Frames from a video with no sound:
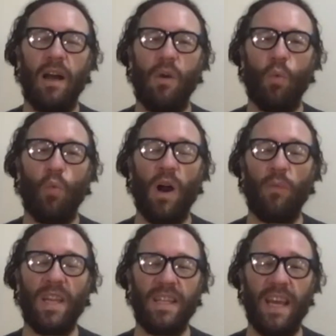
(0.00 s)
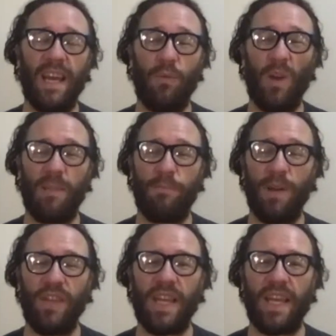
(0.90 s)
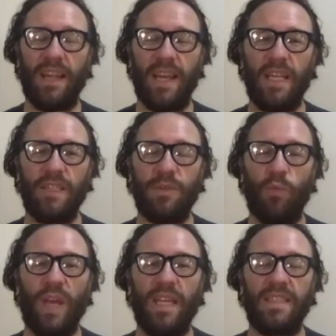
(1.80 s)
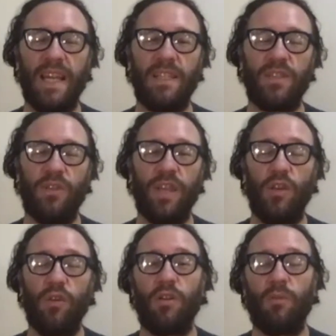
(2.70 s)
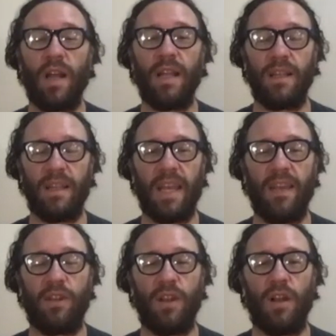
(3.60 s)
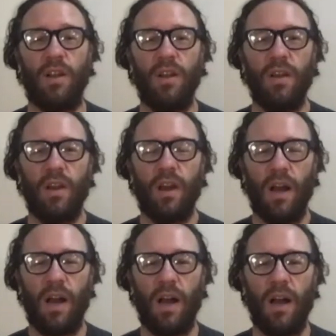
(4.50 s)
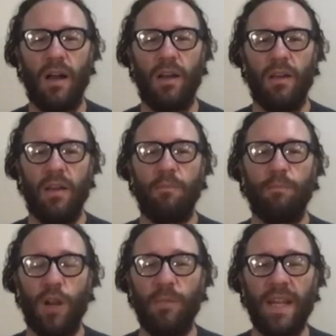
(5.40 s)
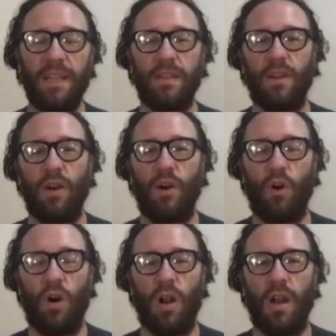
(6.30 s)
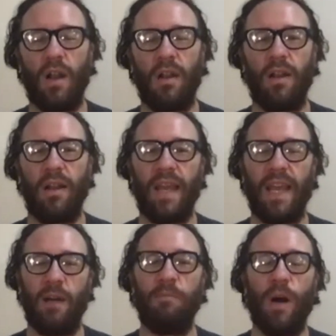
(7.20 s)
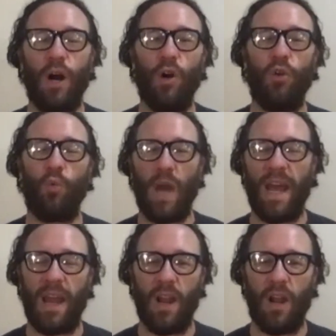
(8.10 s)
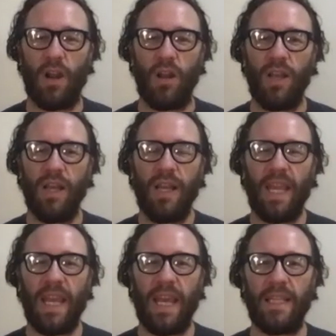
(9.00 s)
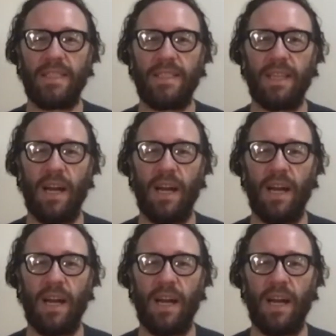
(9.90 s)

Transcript: what we did with building it is we set it so that you can run it either permanent or in a mode where it's